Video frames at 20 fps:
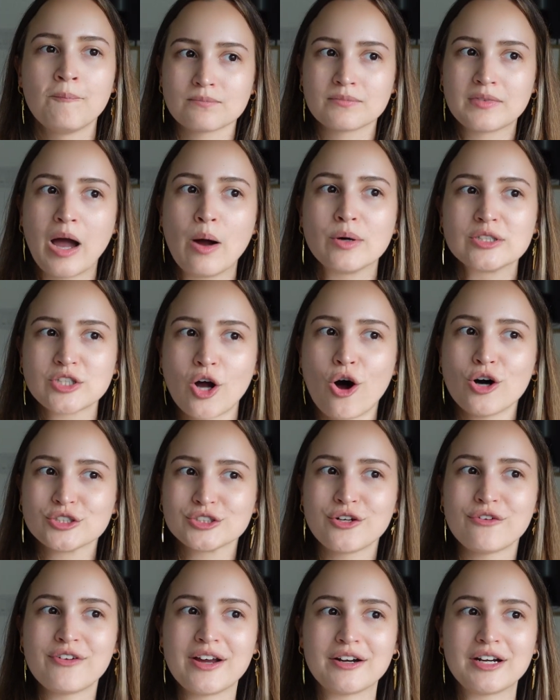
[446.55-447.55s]
that was
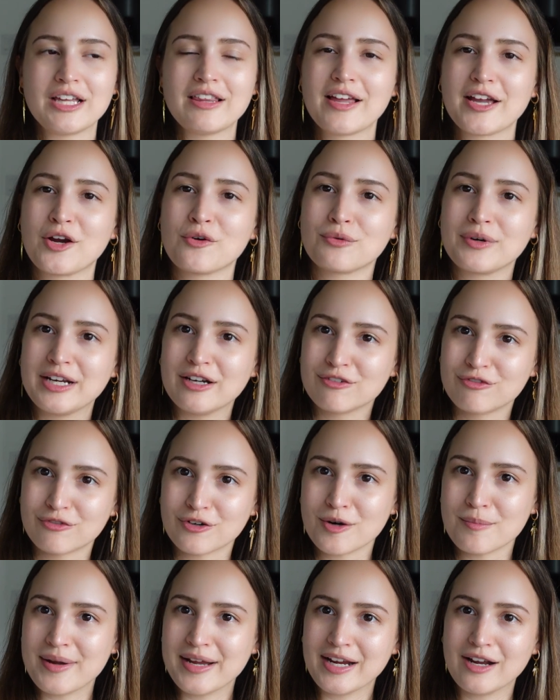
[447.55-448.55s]
also very like
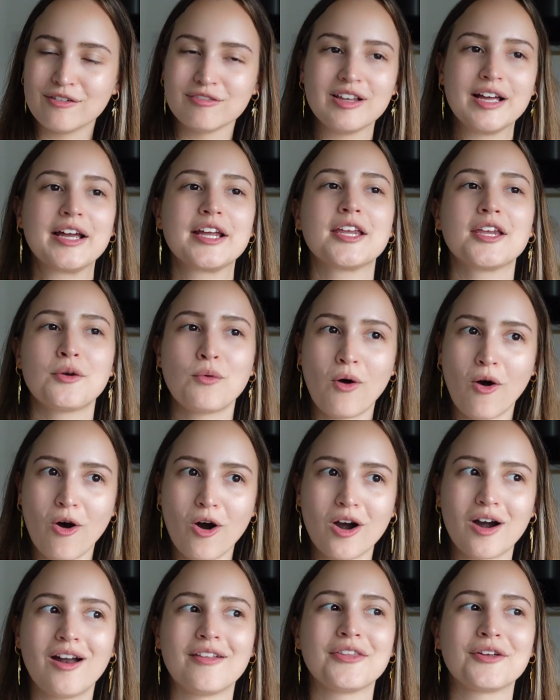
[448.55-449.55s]
reaffirming of like, you
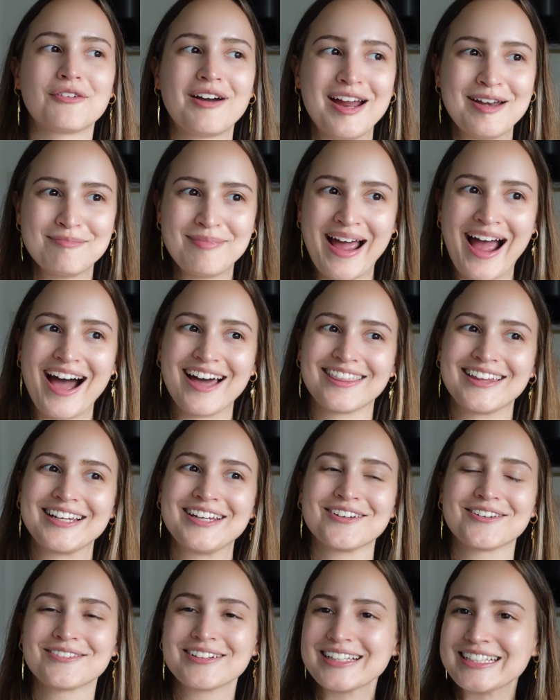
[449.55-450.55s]
are on the right path. Like,
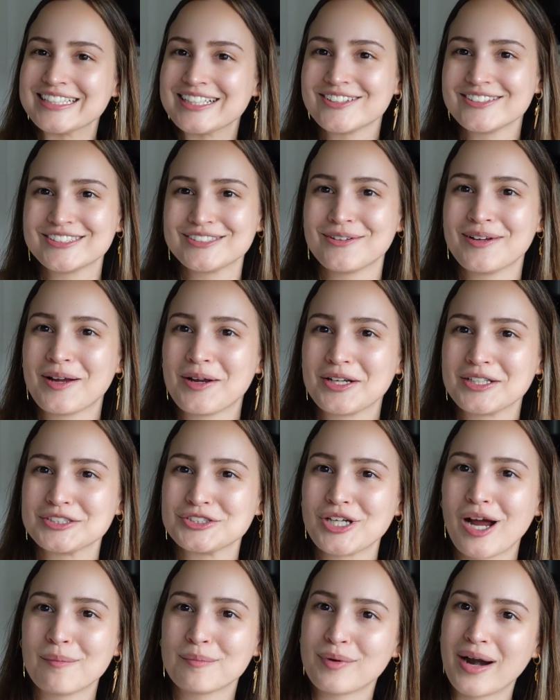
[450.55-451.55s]
you're really doing a good
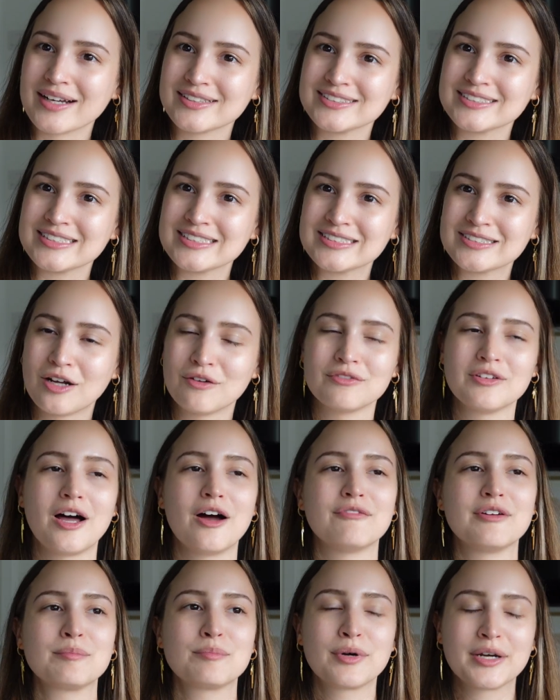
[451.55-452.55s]
job practicing
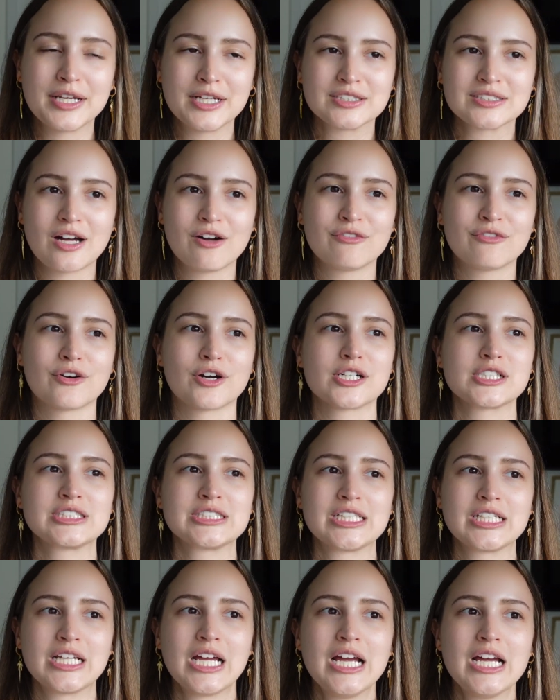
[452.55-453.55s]
self-love and putting yourself first
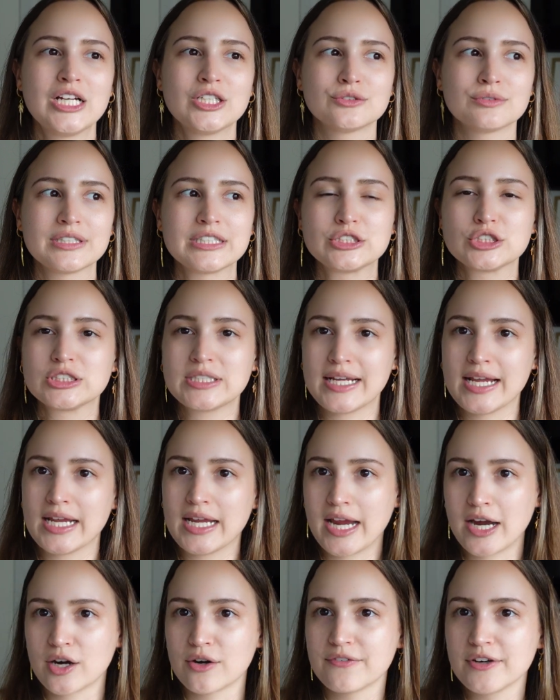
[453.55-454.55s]
and really just taking
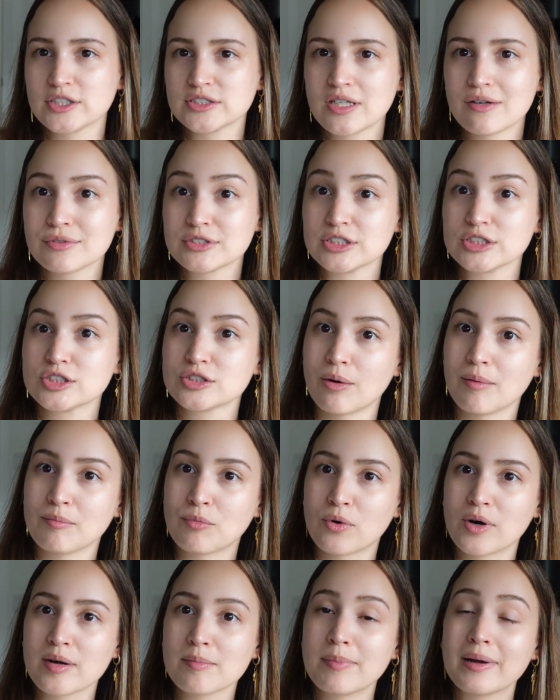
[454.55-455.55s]
care of yourself, which is so
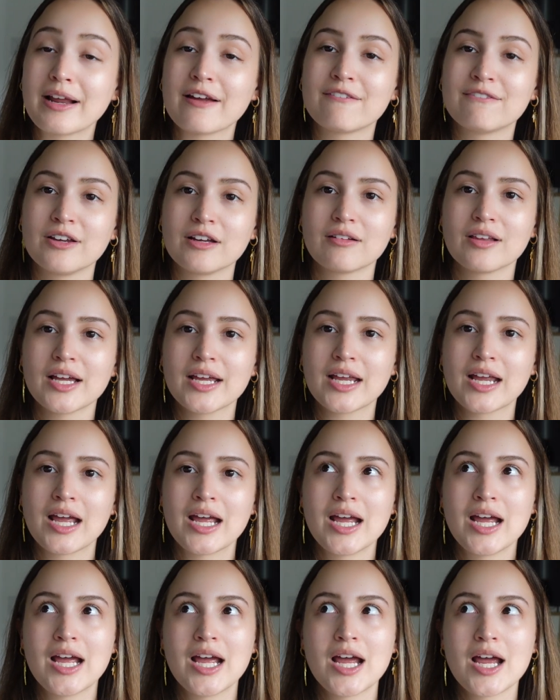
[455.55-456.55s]
important. But I feel like
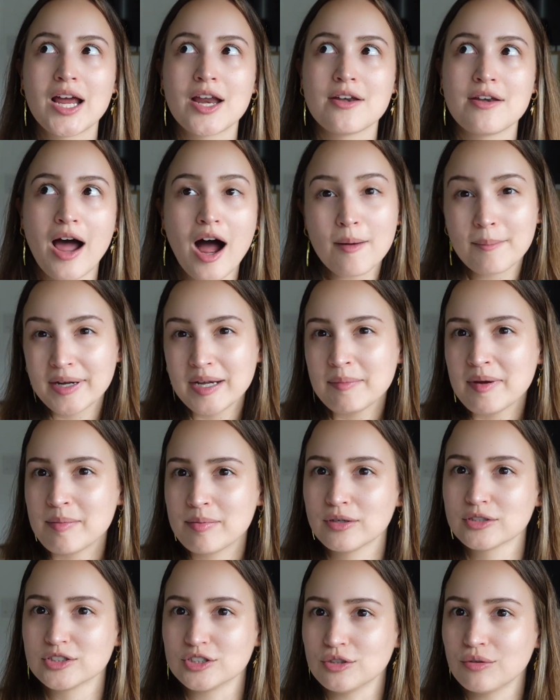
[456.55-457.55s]
not many
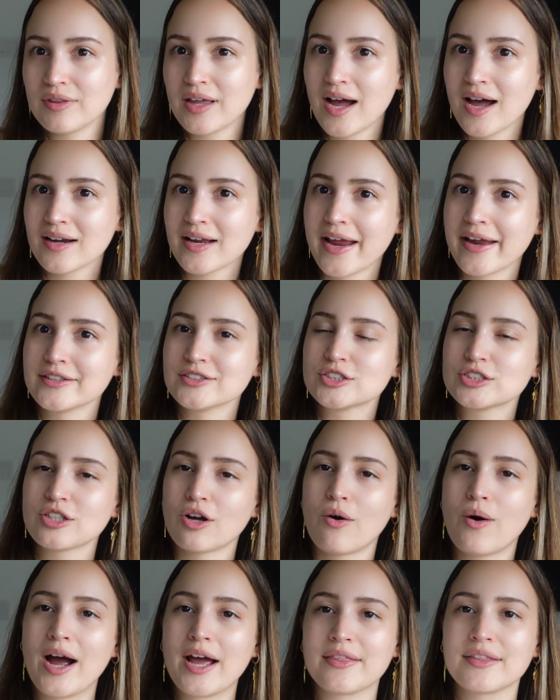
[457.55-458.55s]
people do that. And
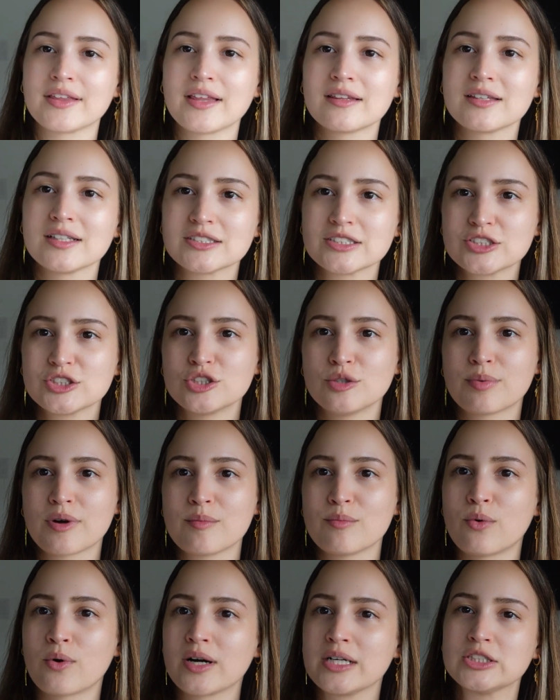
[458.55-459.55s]
so I think that this is super
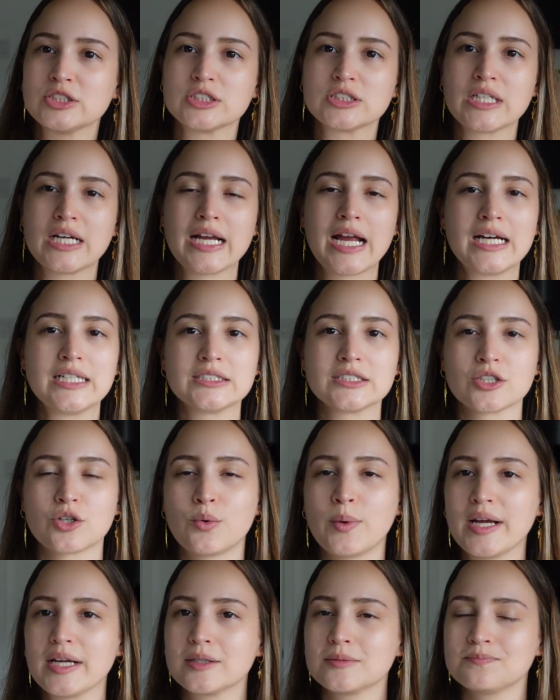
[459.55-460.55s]
important, just like as a
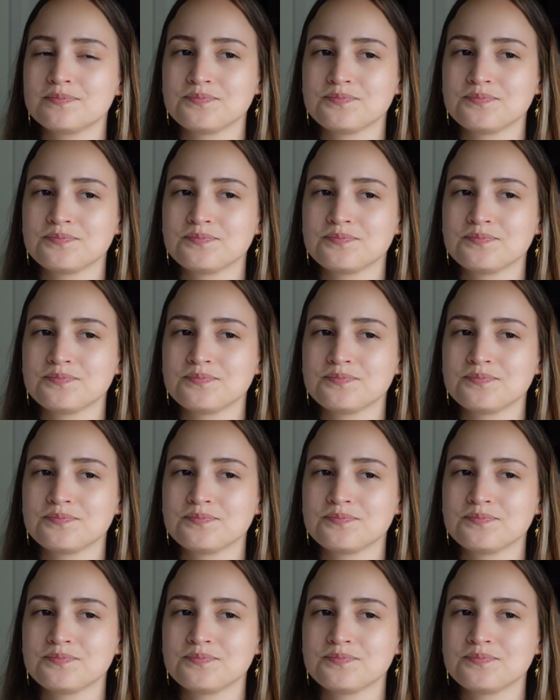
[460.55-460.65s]
quick